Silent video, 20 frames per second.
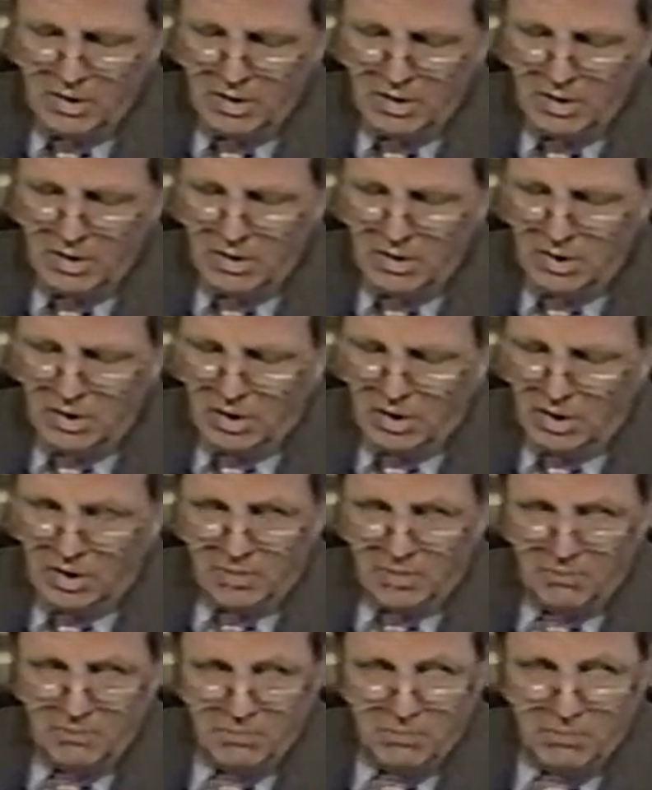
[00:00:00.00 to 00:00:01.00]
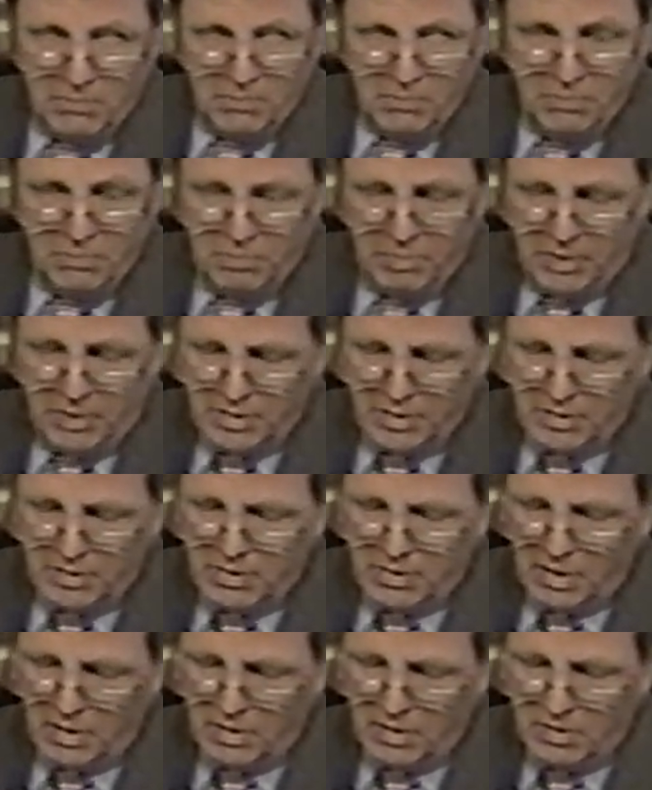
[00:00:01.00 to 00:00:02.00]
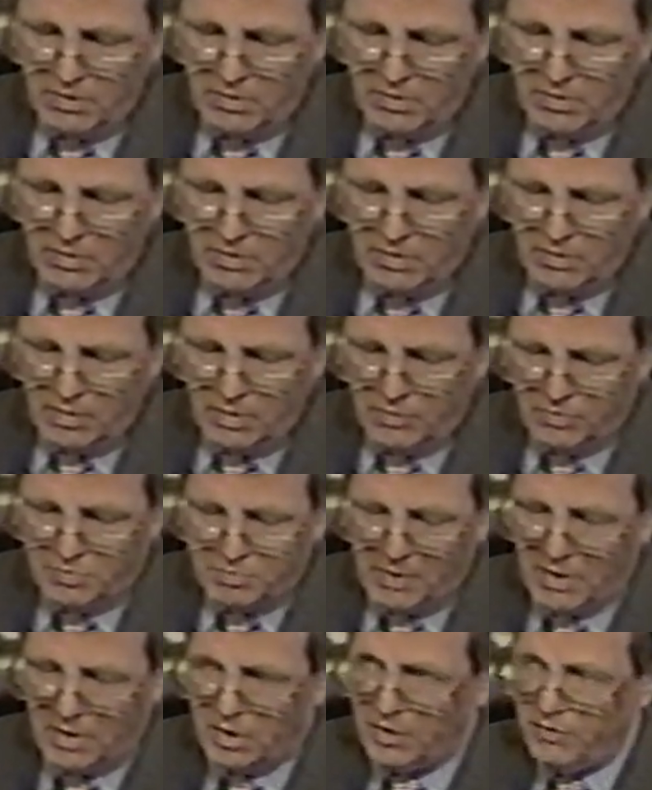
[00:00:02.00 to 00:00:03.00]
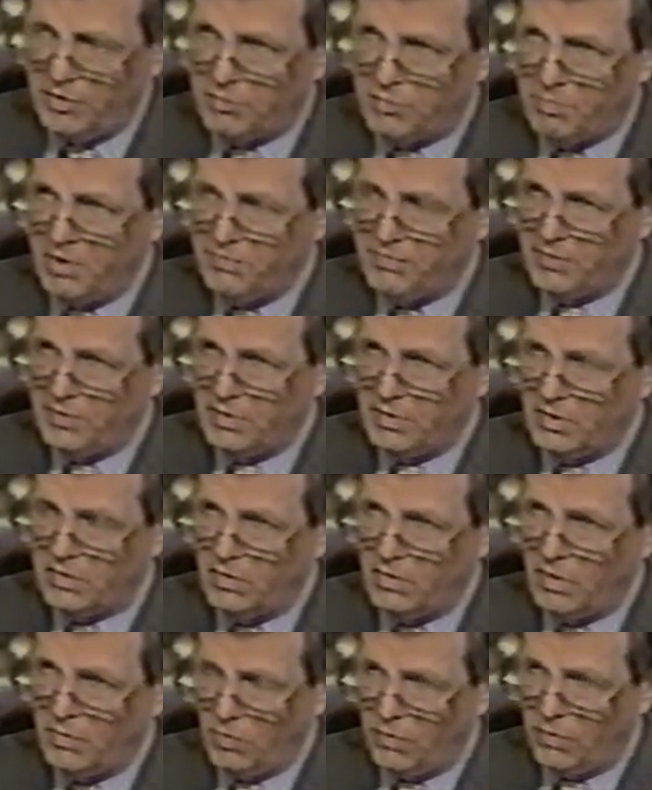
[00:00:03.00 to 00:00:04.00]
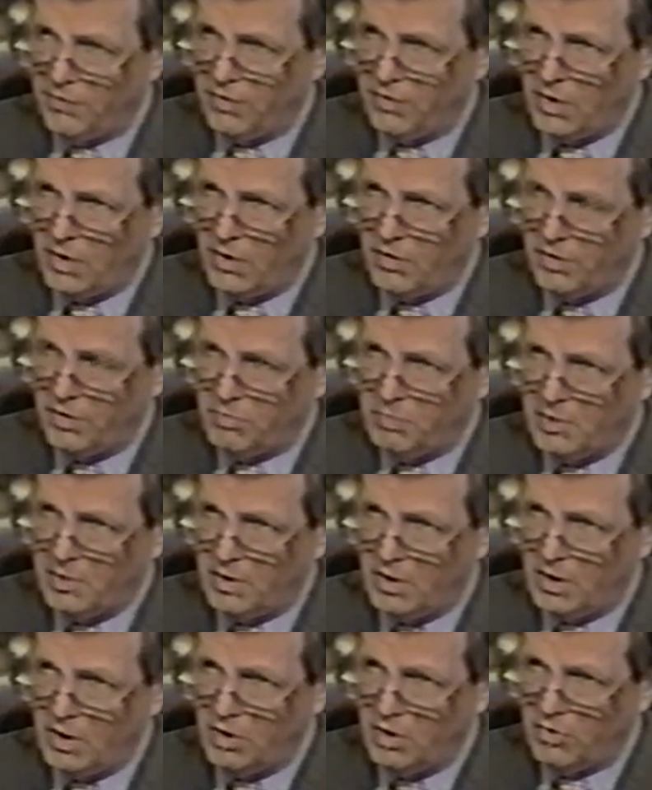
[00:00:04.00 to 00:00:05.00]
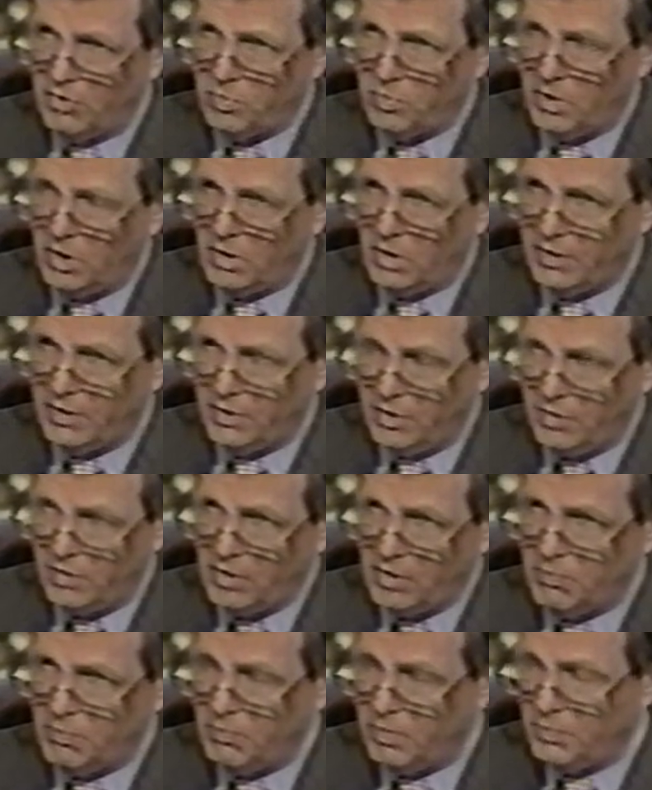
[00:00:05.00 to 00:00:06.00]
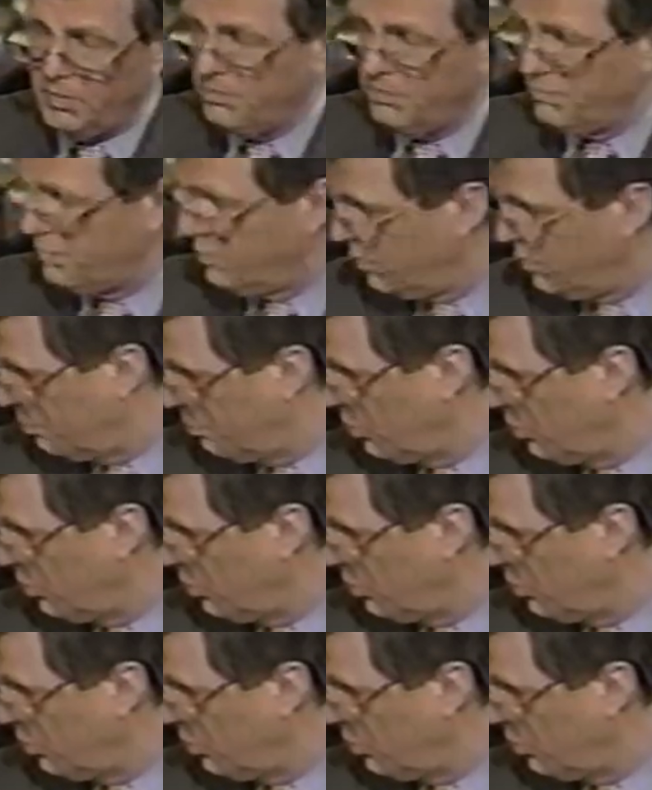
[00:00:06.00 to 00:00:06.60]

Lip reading: but it was made clear in this briefing that the northern area is being hit as well. Area around, reports we're